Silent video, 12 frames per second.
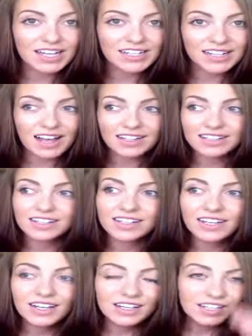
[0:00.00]
It's gotten,
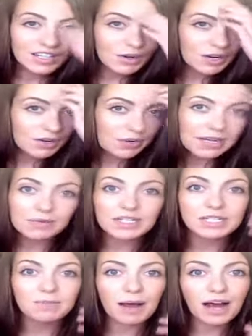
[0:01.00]
a great
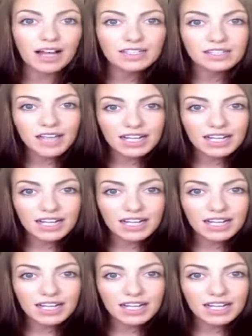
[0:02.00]
response,